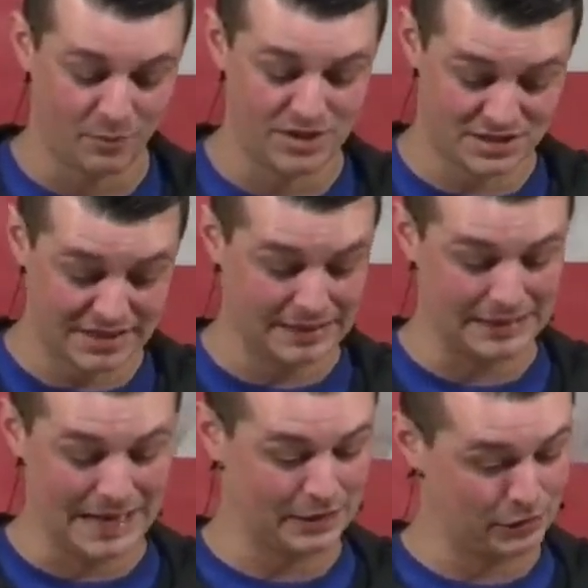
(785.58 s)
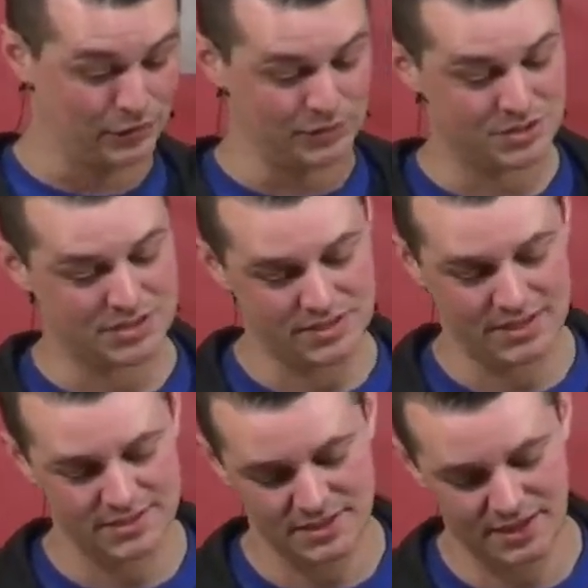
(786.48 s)
And we see a lot of clues to
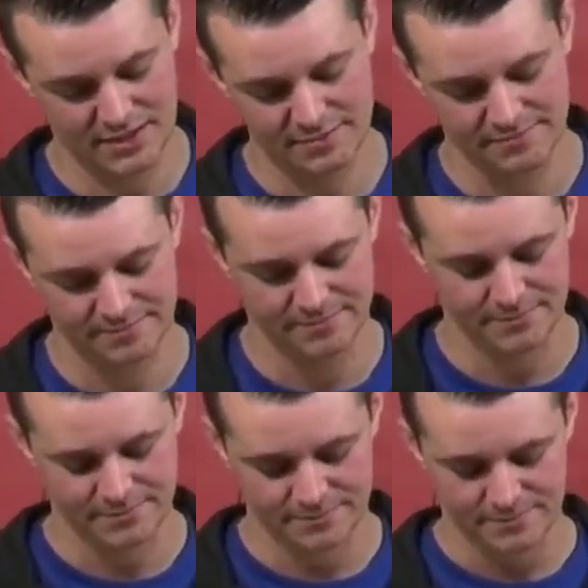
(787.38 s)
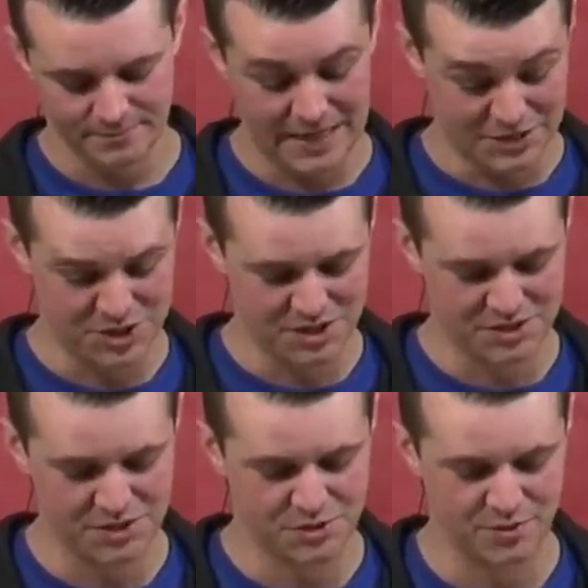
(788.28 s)
this in
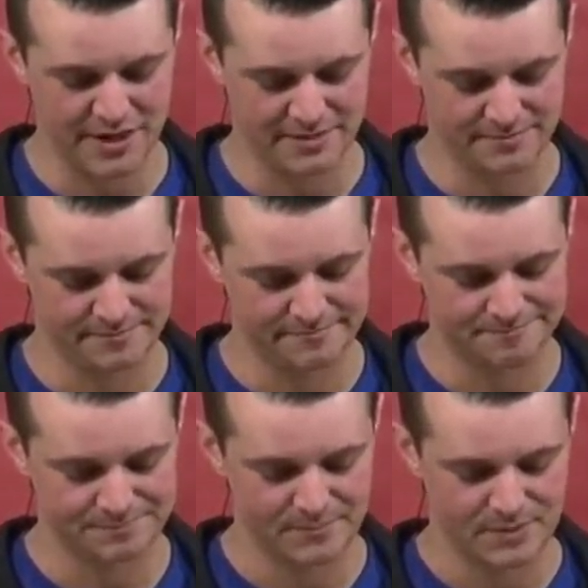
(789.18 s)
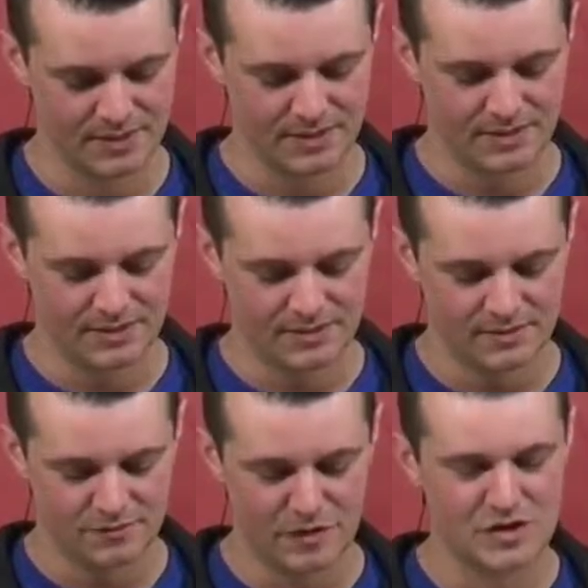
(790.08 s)
Genesis 3.
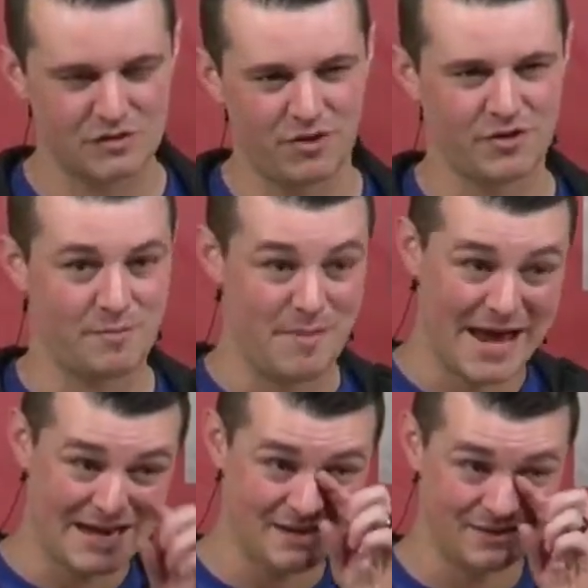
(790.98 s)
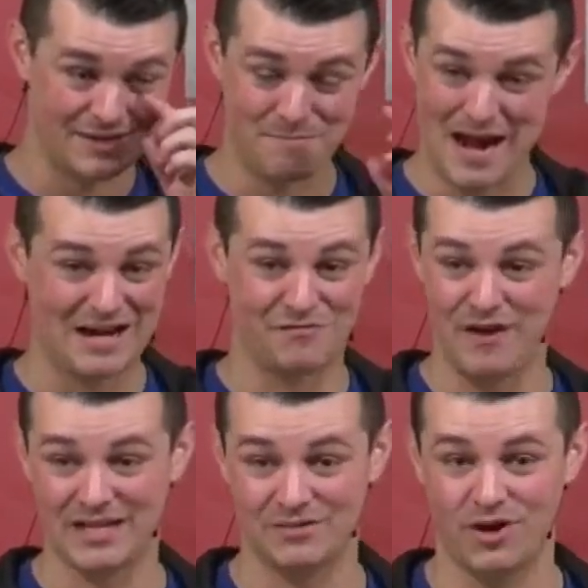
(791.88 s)
First of all, the main
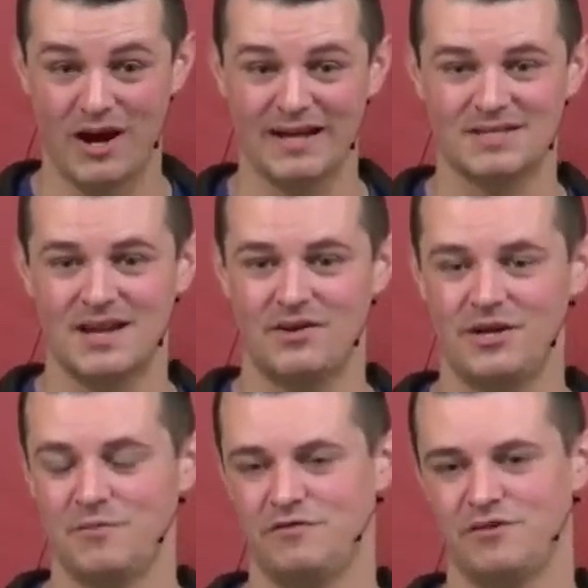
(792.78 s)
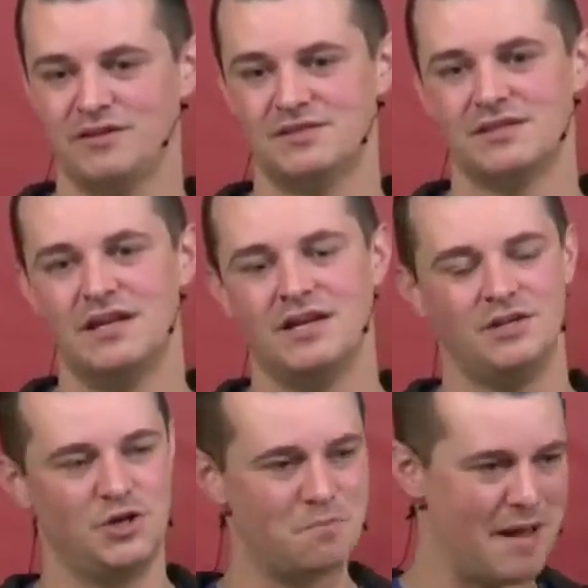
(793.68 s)
effect of our exile, hear me, friends,
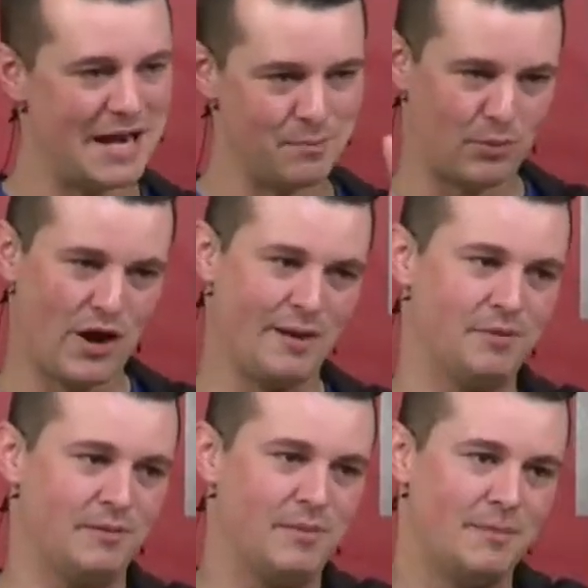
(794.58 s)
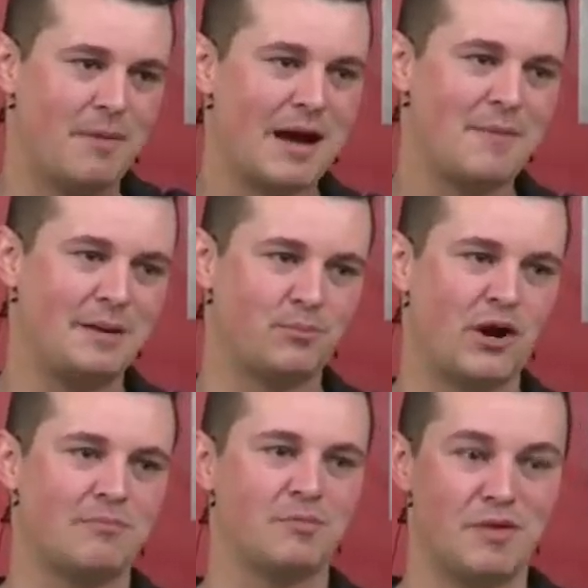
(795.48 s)
your main problem and my main
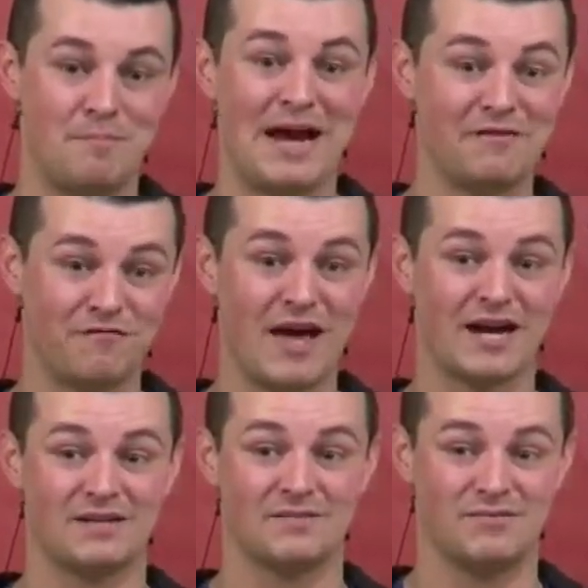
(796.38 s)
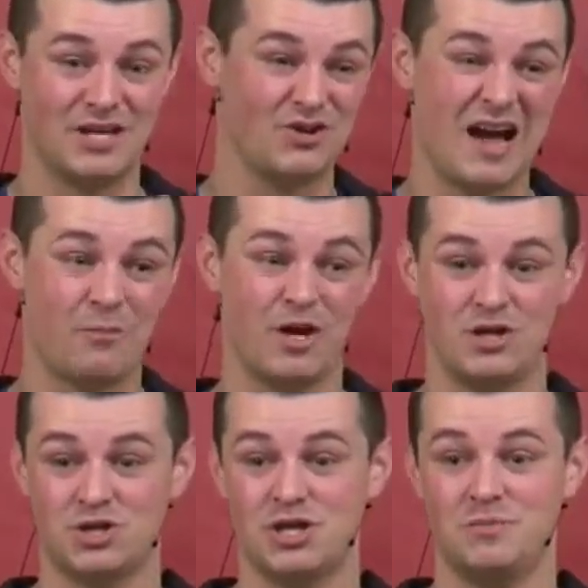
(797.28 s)
problem, the main effect that you're not where
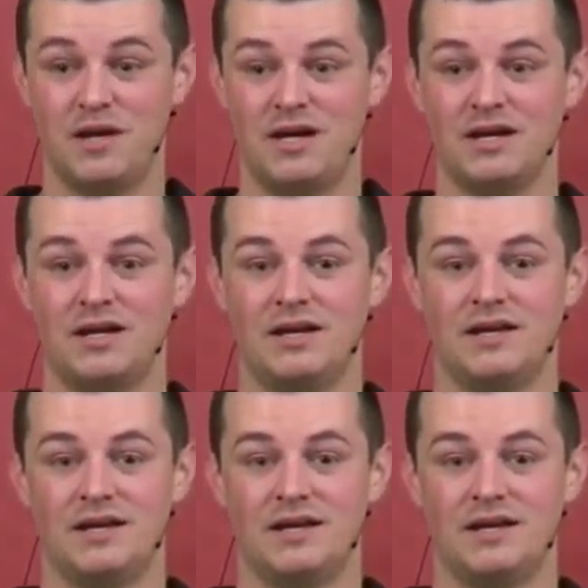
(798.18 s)
you should be